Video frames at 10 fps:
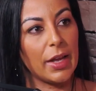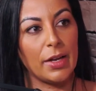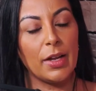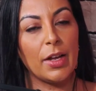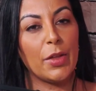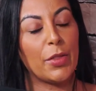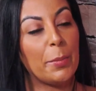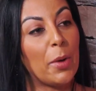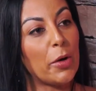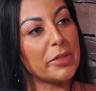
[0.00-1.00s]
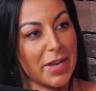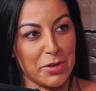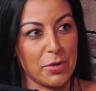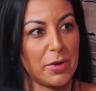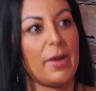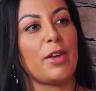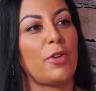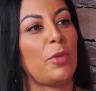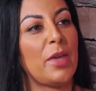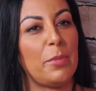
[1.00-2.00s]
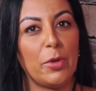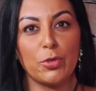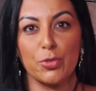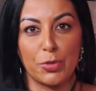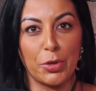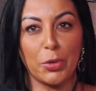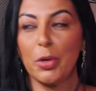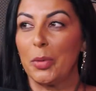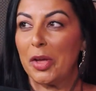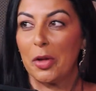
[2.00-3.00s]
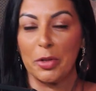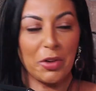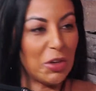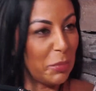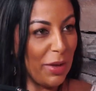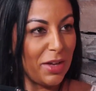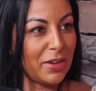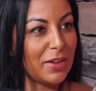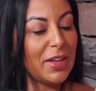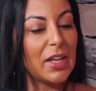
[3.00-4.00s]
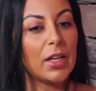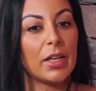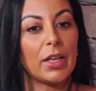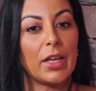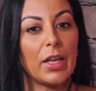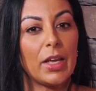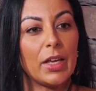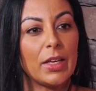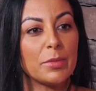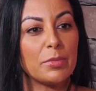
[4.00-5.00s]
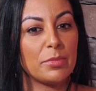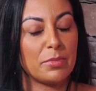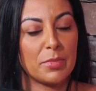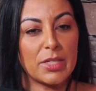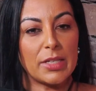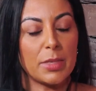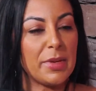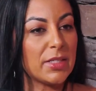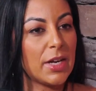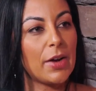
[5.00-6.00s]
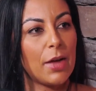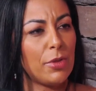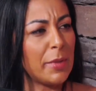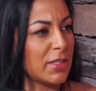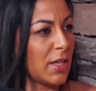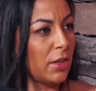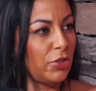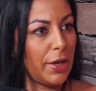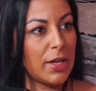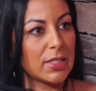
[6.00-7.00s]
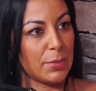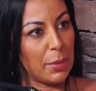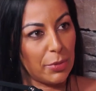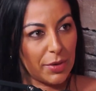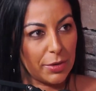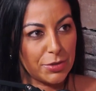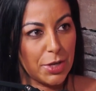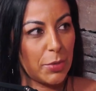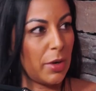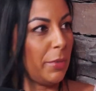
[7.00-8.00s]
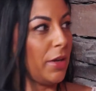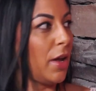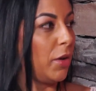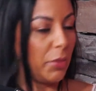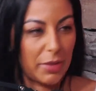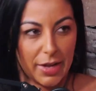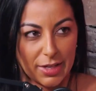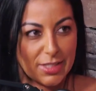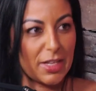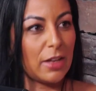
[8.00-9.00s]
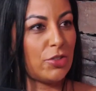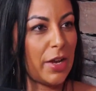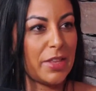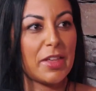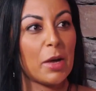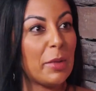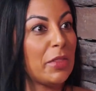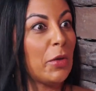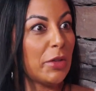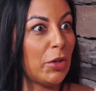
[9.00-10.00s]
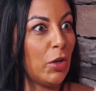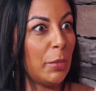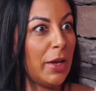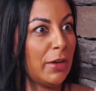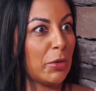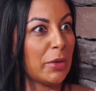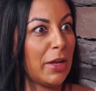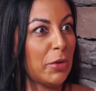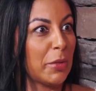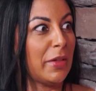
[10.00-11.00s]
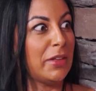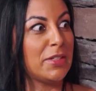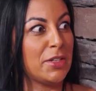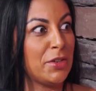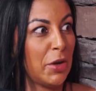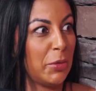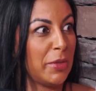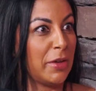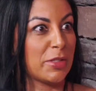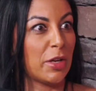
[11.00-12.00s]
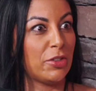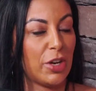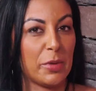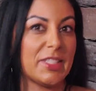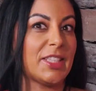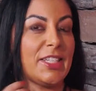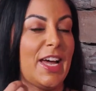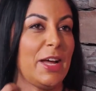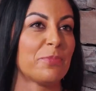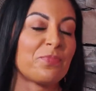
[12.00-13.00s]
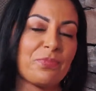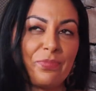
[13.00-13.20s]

And the bartender, out of all people, Drew, who we call our Cupid, he said to me, Sarah, have you met Sanjay? He's a member here too. And I'm like, no, who the heck is Sanjay? I think I'm like the only human in Orlando that like didn't know who the hell Sanjay was at the time.